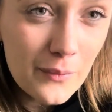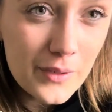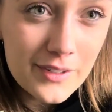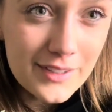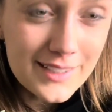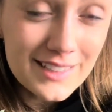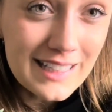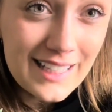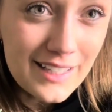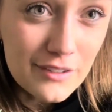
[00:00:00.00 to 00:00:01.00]
are these
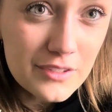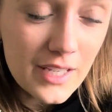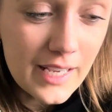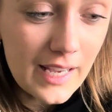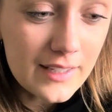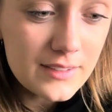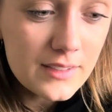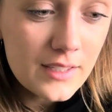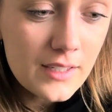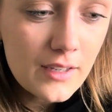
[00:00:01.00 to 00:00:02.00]
leaves, I guess,
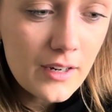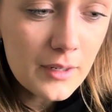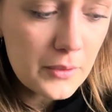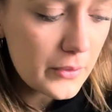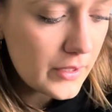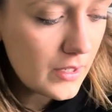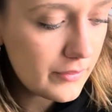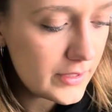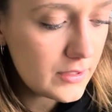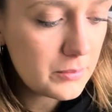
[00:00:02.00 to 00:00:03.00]
are broken off.
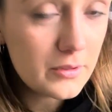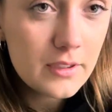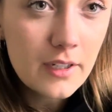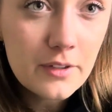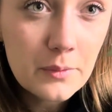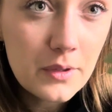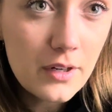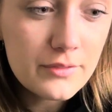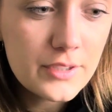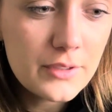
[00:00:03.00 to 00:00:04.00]
I just pulled another one
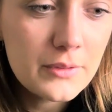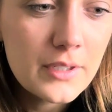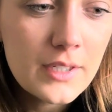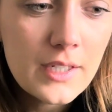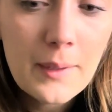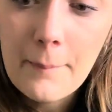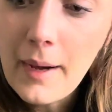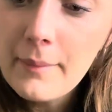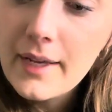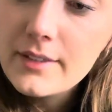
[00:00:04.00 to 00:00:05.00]
off too. My
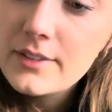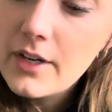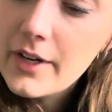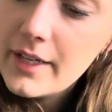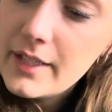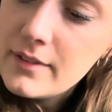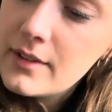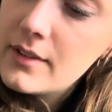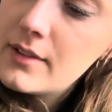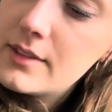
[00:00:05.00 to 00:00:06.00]
bad, sorry.
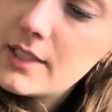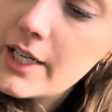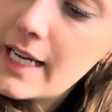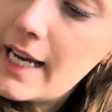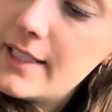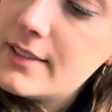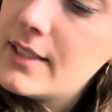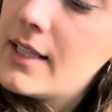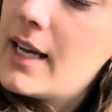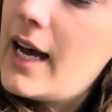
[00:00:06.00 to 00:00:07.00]
Sorry guys.
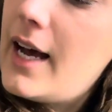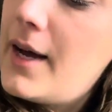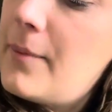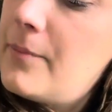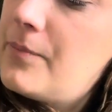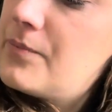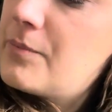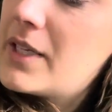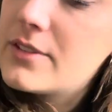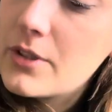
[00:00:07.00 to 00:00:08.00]

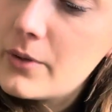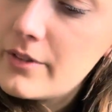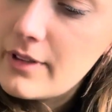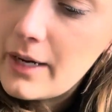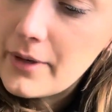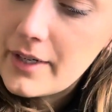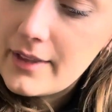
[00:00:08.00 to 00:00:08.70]
Because they're going to flower and